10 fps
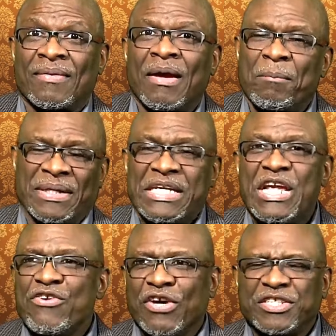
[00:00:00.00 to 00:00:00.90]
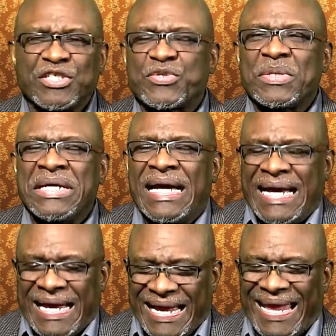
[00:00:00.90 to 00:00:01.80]
But eros is so
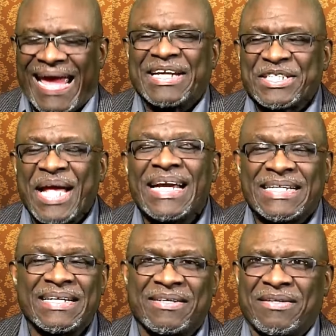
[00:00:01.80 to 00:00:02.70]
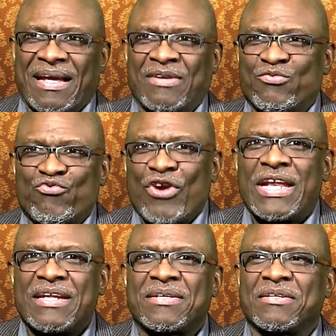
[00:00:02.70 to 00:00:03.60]
excited and
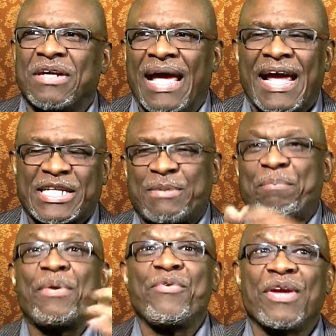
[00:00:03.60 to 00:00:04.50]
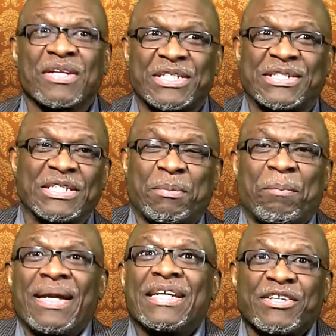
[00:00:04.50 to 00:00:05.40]
ready to experience this
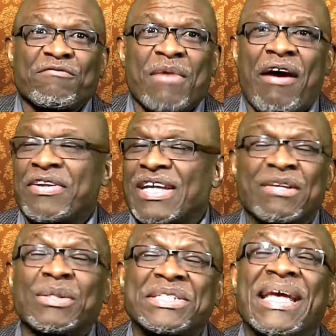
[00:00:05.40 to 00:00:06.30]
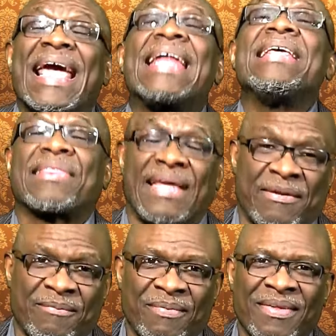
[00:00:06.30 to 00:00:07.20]
bliss of marriage. It will say anything.
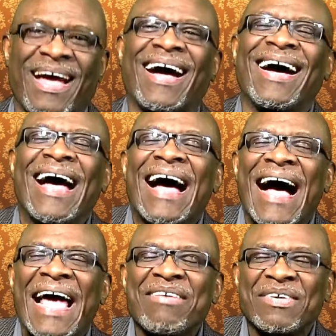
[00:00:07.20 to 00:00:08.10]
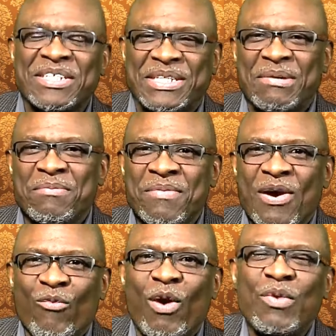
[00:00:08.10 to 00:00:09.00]
I even say,
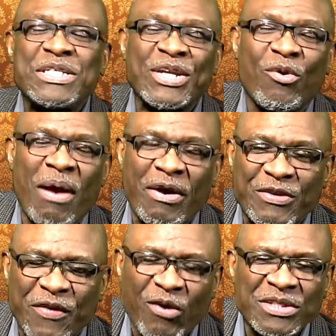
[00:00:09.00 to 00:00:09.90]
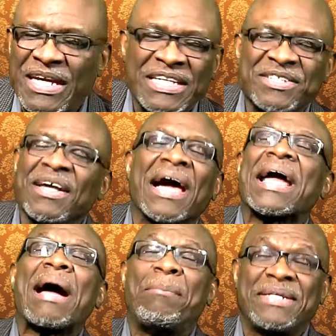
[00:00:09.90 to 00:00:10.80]
when we say our marriage vows, it is not
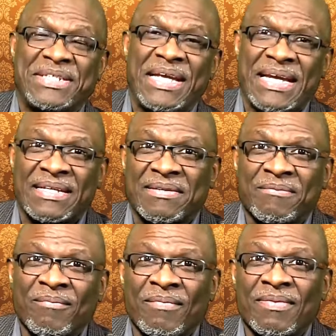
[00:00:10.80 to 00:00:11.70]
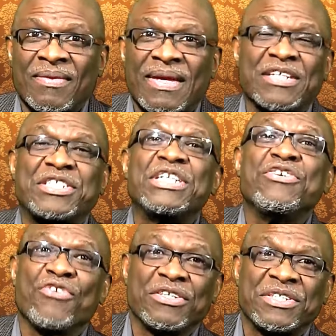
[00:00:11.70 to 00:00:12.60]
agape saying it. It's
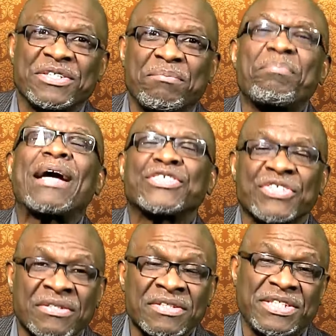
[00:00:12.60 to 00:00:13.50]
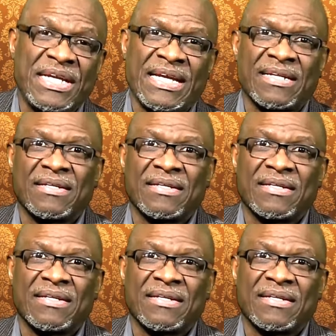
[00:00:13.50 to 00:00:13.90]
eros, passion saying it.